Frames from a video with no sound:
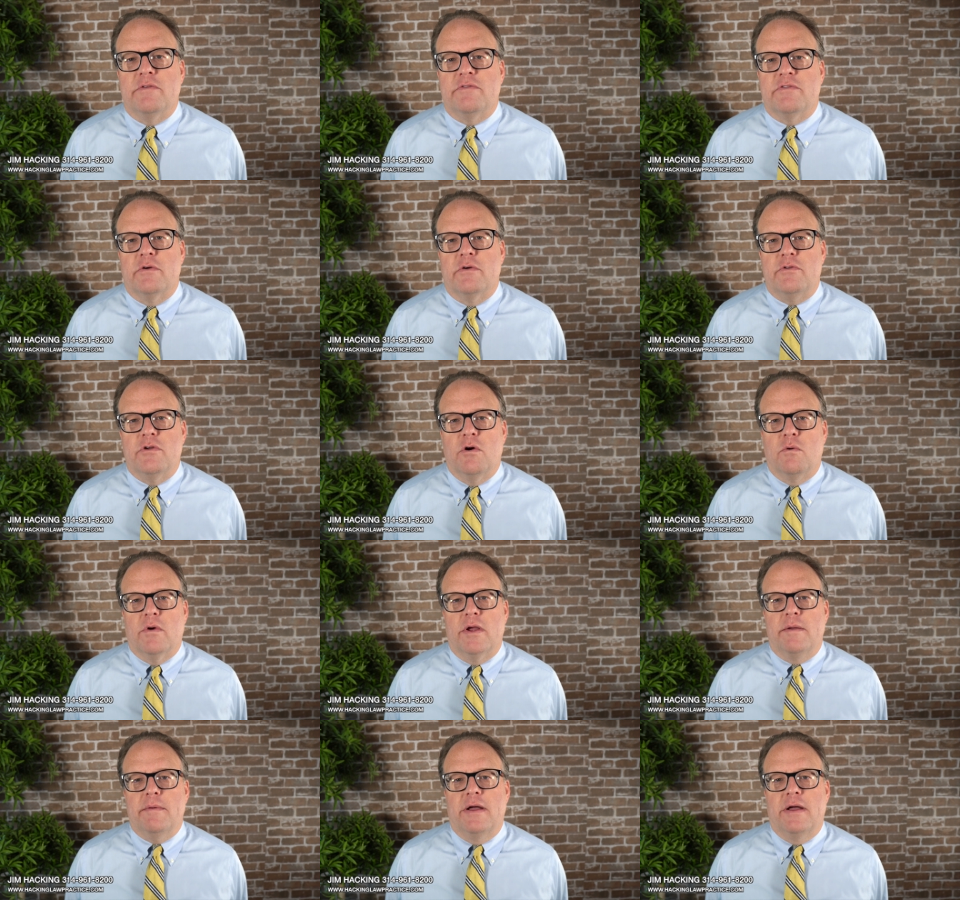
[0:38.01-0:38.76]
So don't
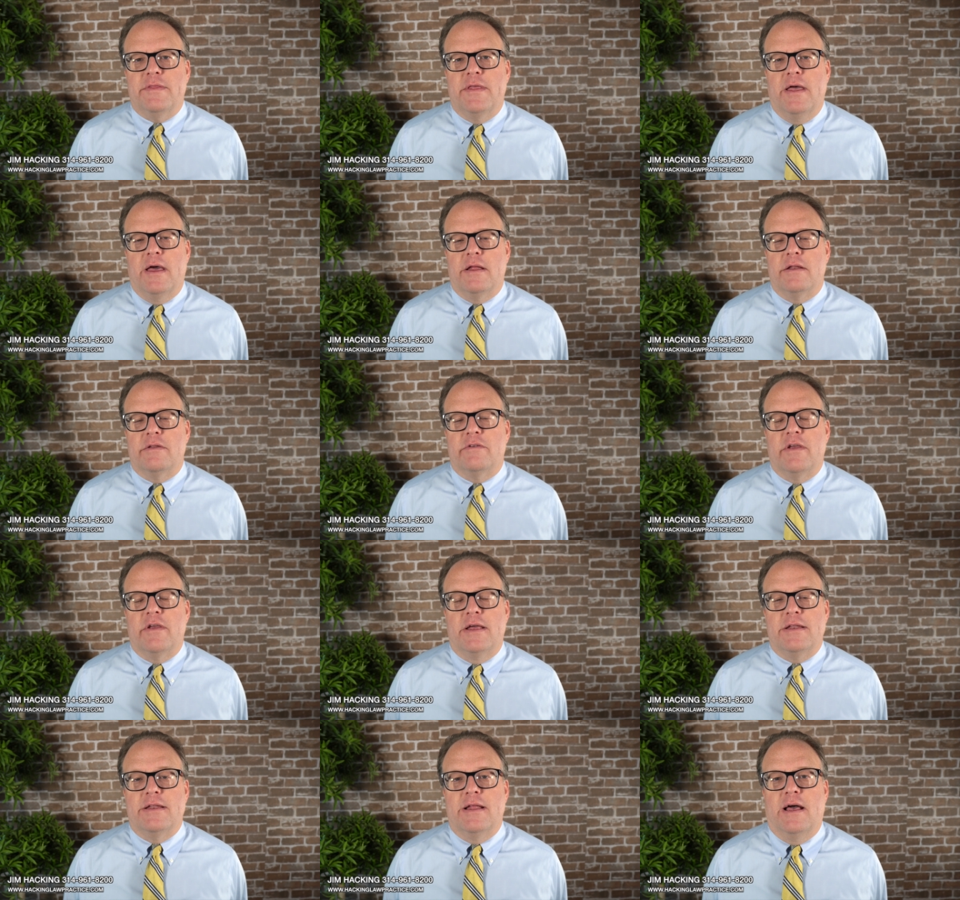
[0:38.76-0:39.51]
worry about that,
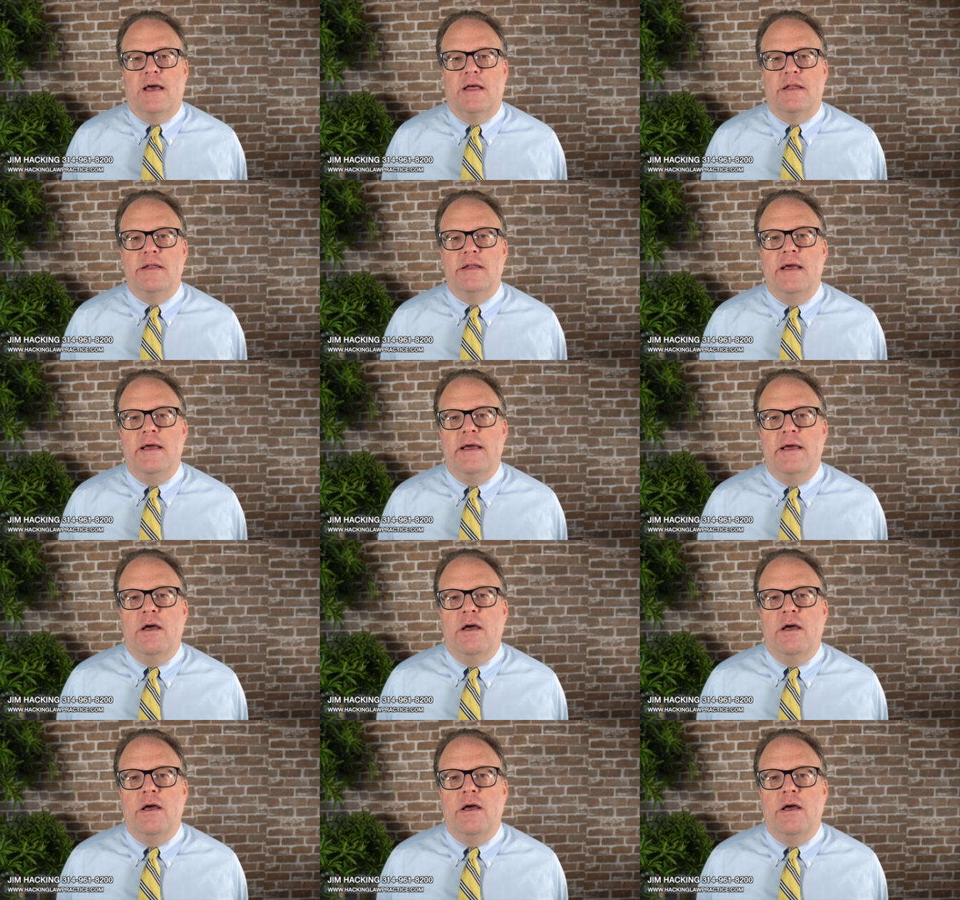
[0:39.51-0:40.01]
J. Adnan.